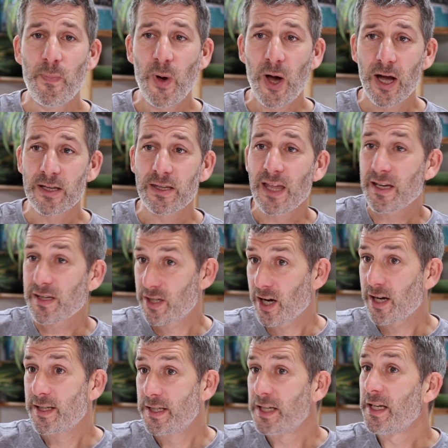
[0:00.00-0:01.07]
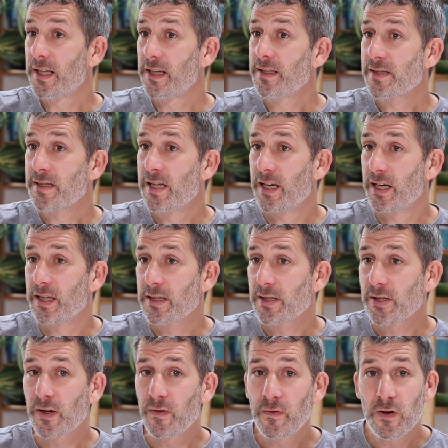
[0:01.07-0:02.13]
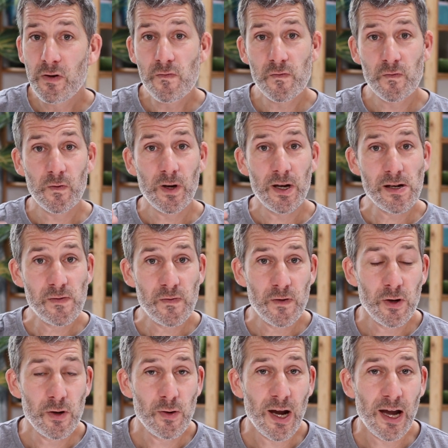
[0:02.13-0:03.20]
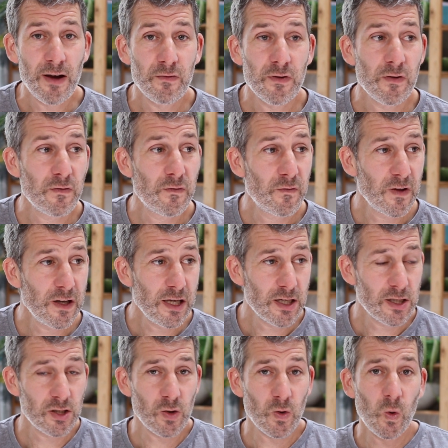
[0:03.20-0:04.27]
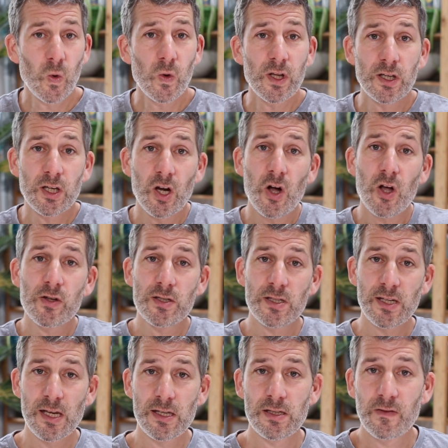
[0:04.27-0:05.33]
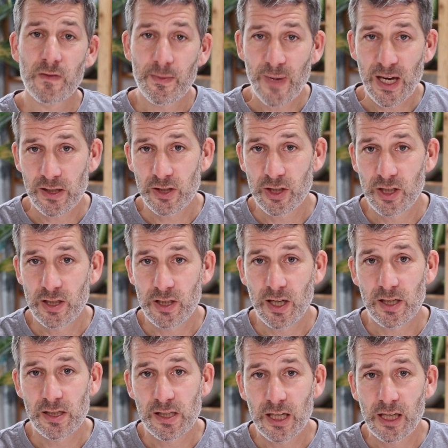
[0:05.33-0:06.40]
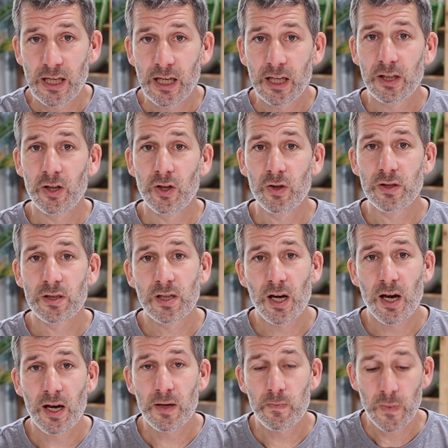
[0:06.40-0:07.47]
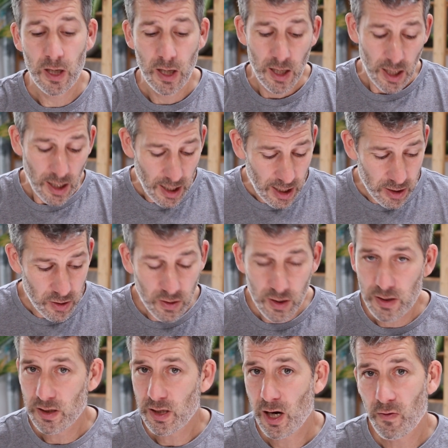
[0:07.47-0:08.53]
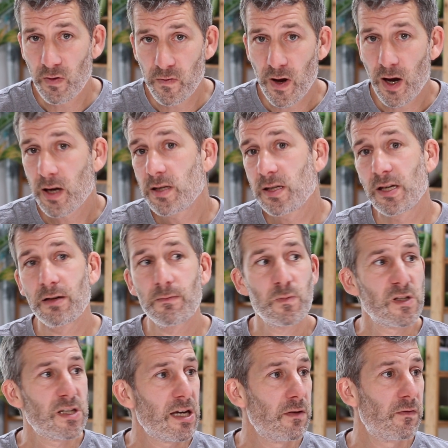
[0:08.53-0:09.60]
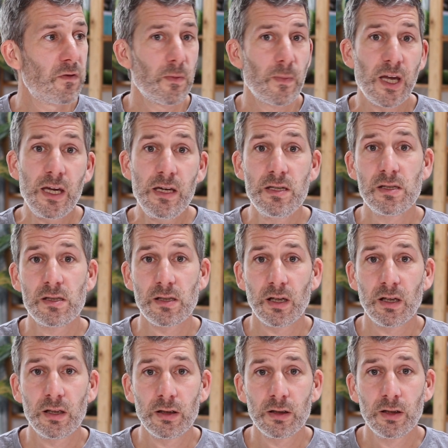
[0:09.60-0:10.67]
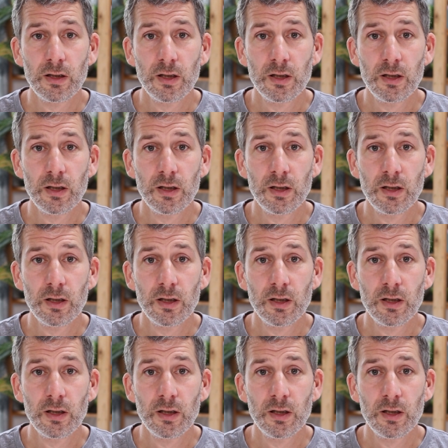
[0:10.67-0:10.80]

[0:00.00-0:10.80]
But that's the ideal, isn't it? So if you if you have finished all the content of the Maths G C S E in good time, and you can start revising, say, from Easter,